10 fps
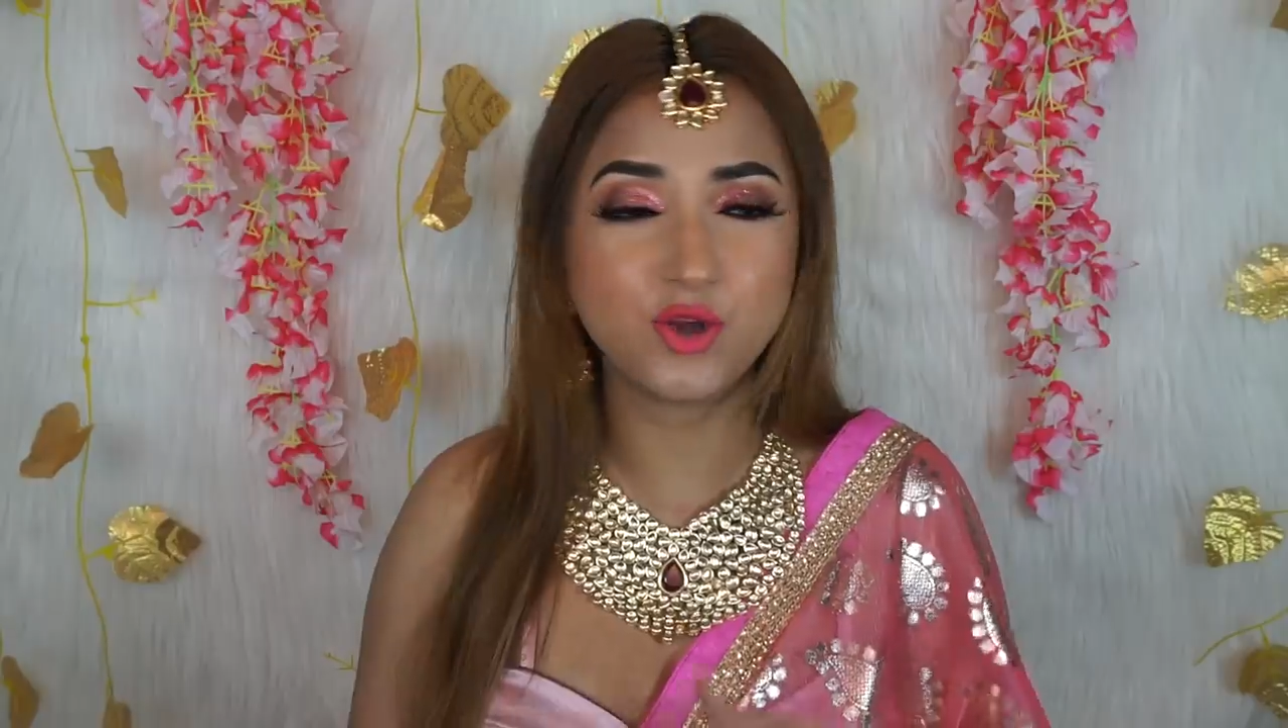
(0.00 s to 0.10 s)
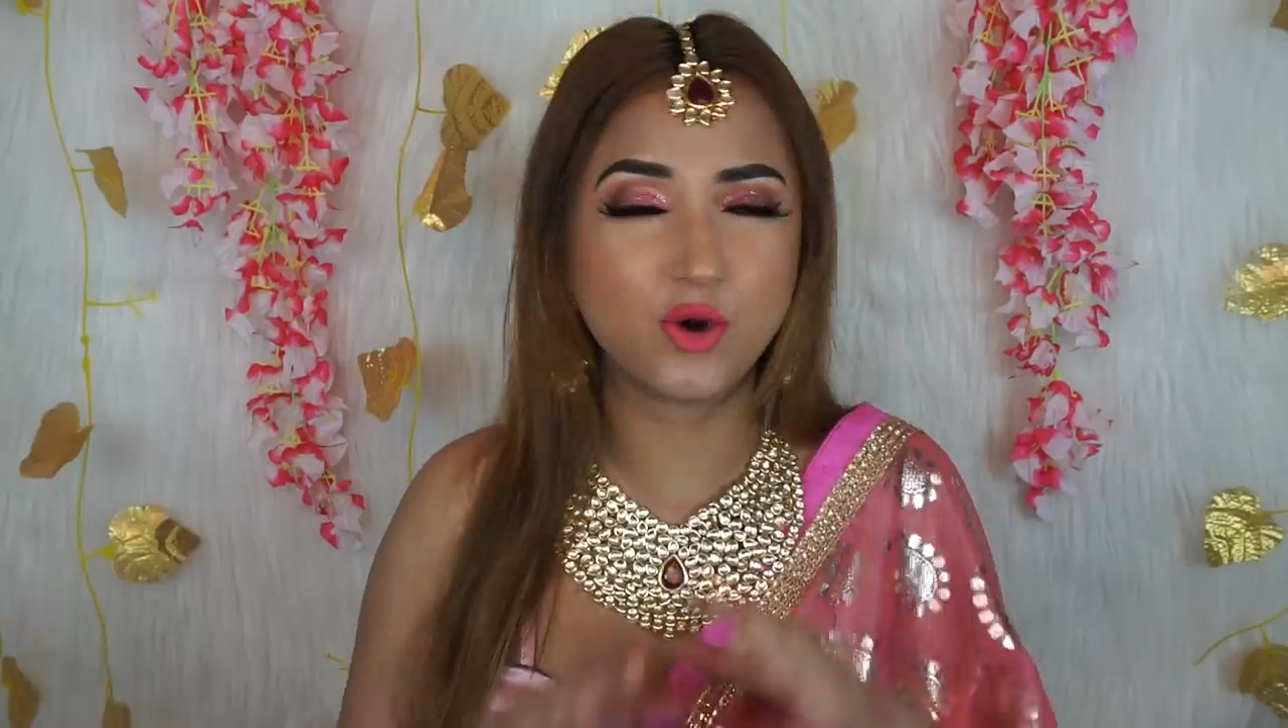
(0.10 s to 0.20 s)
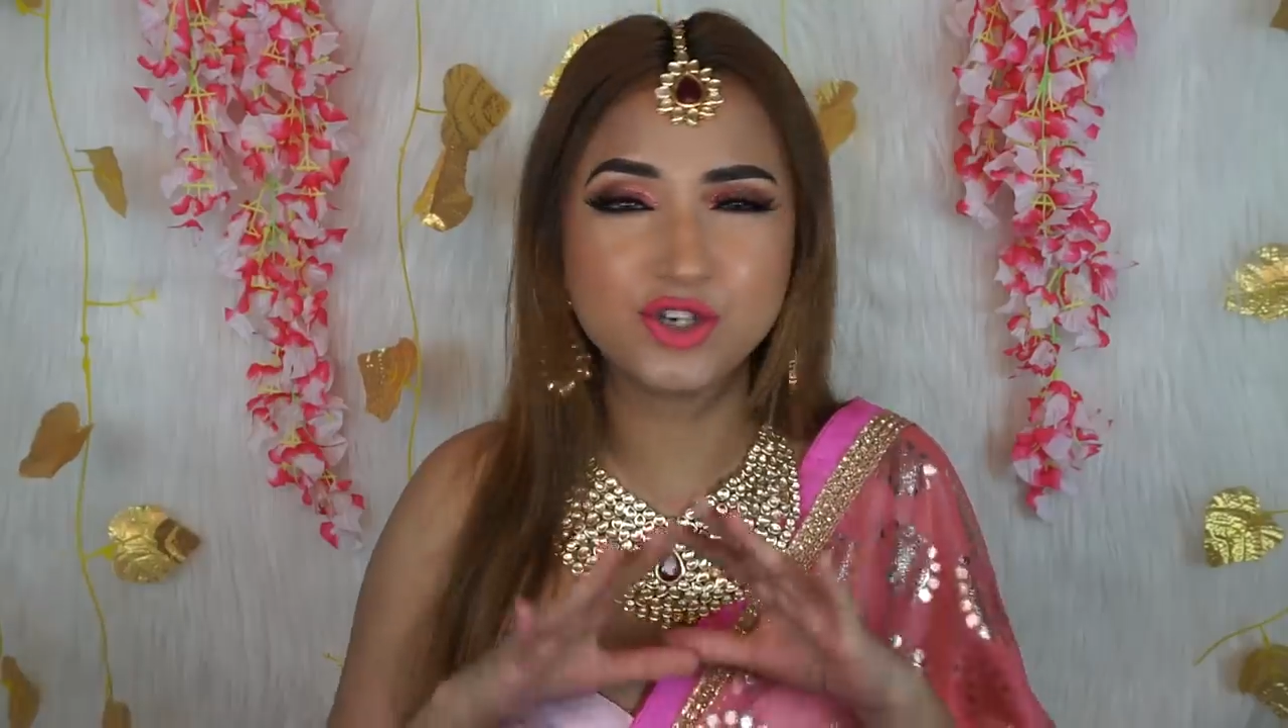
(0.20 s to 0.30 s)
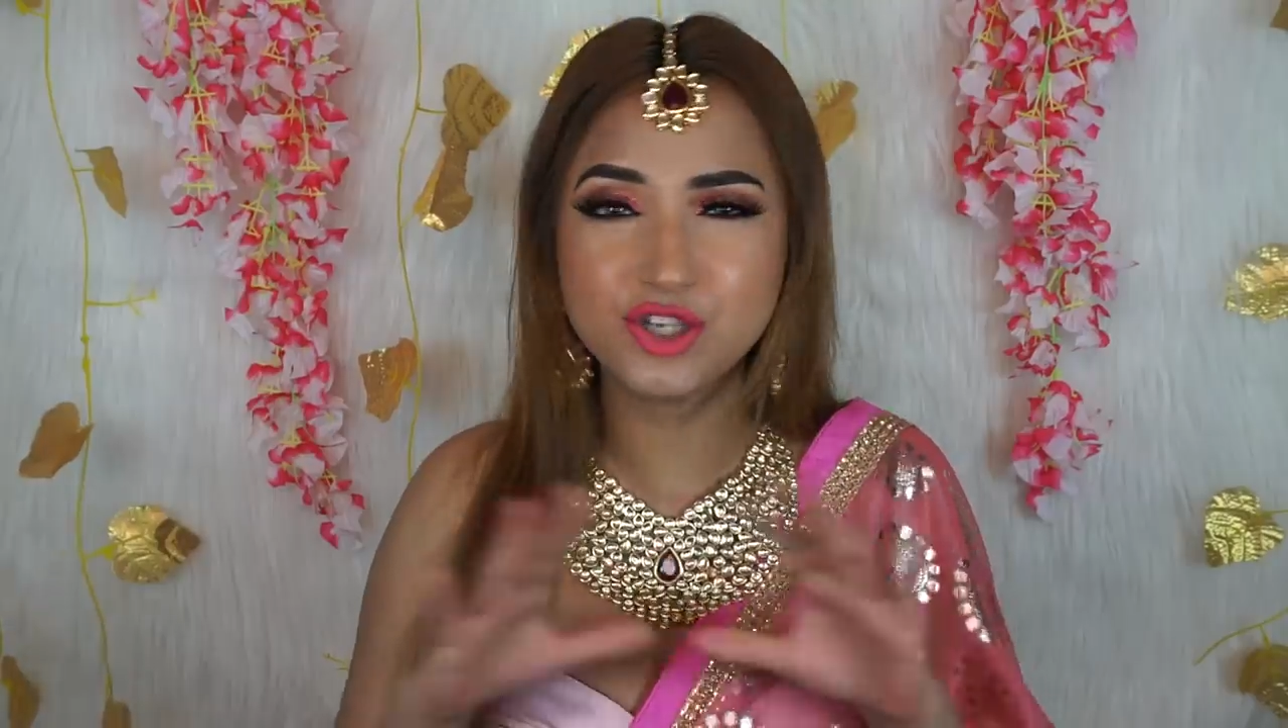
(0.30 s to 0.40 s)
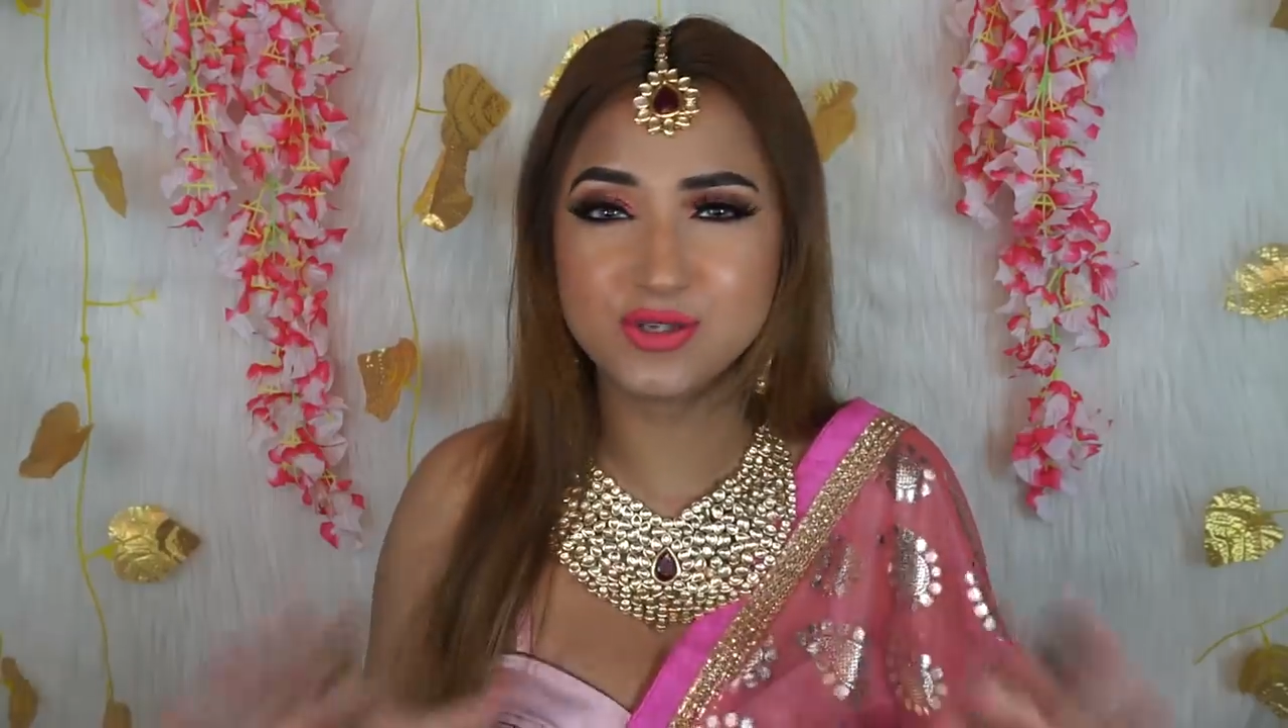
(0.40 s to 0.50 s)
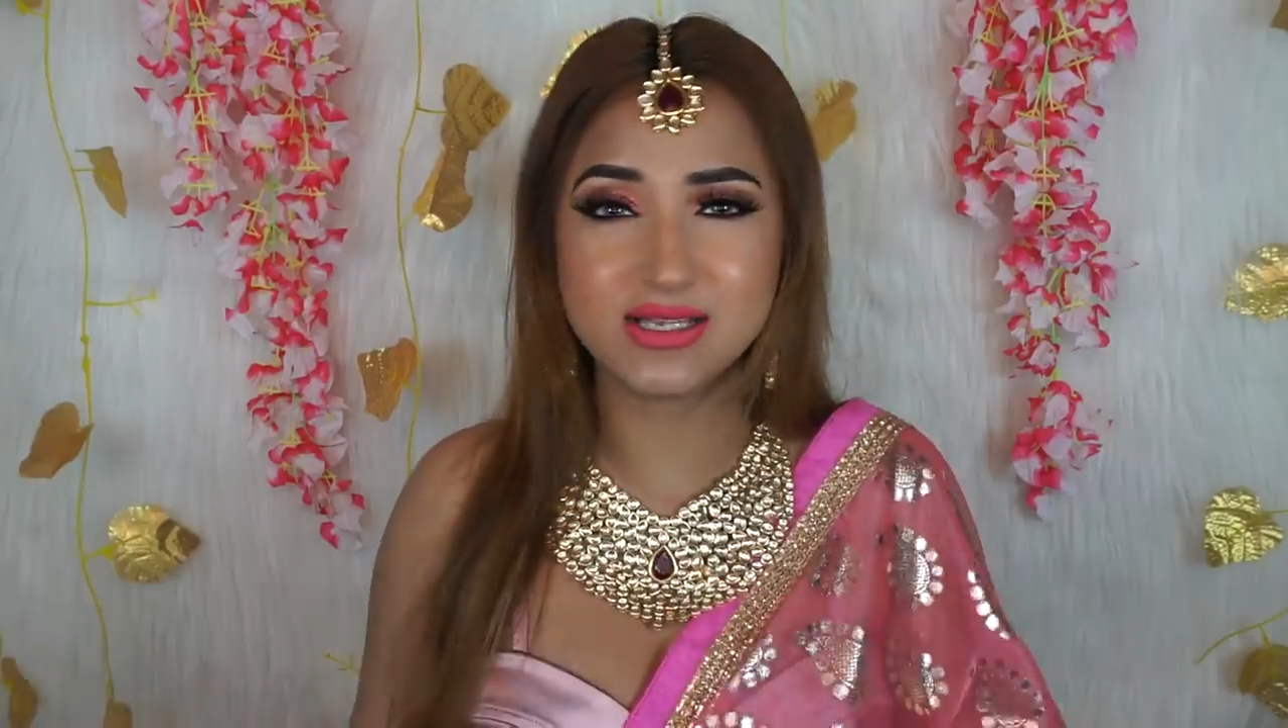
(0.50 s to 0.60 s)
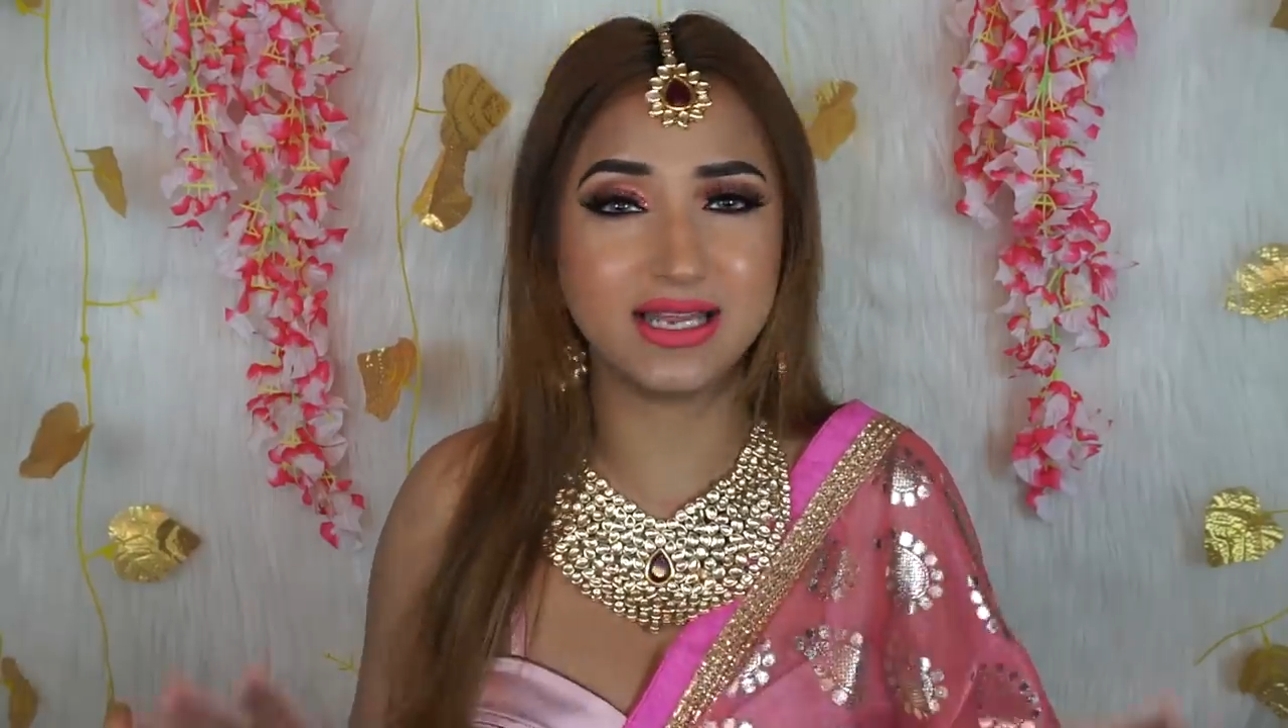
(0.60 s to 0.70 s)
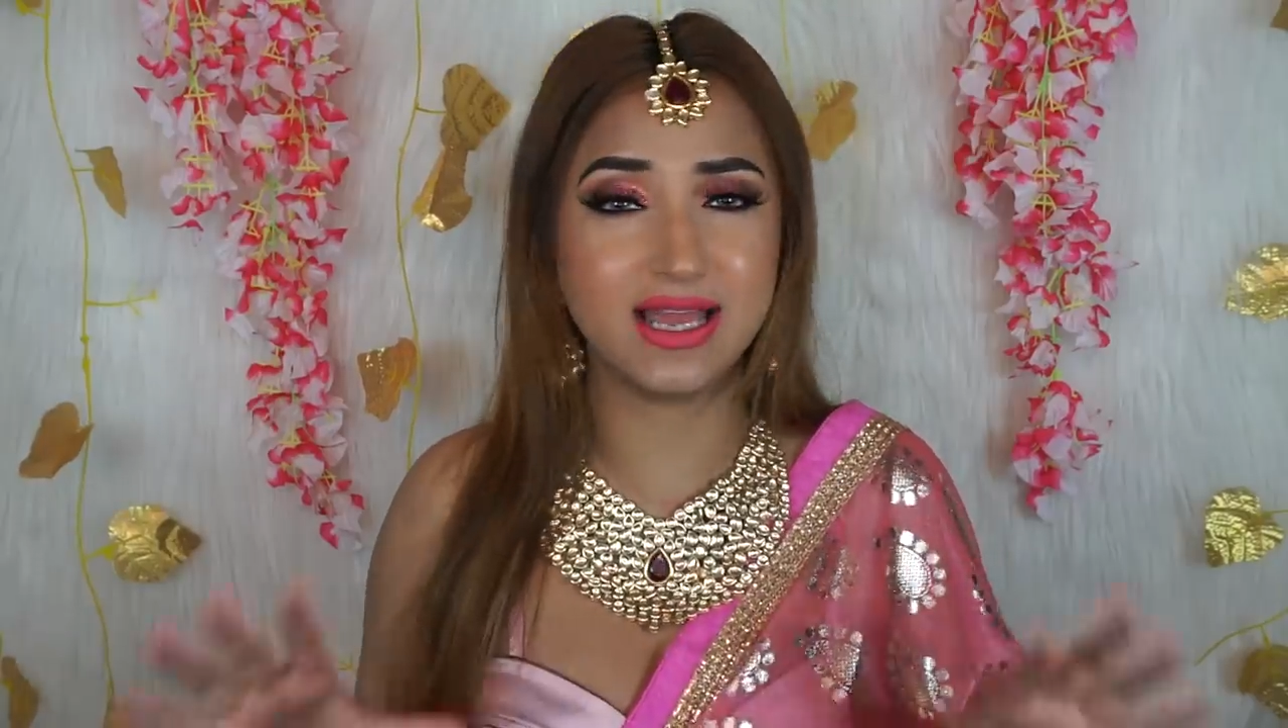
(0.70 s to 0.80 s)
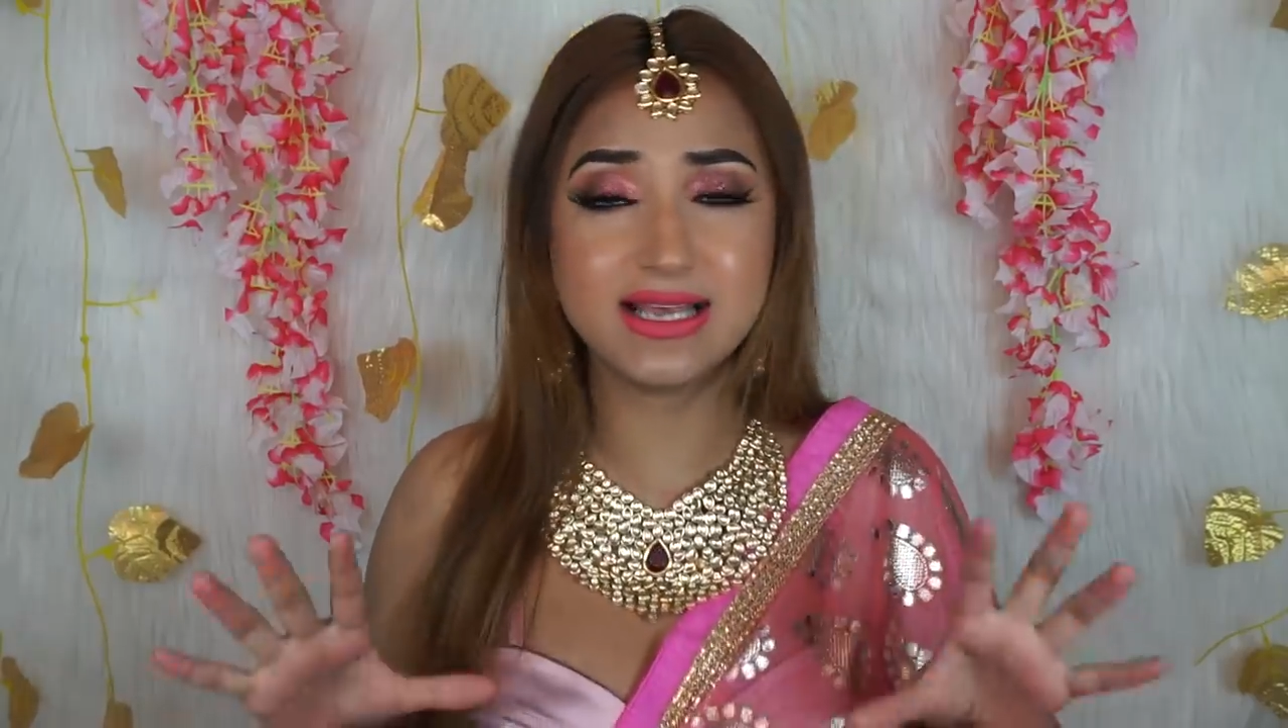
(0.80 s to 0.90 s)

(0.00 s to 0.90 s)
don't use any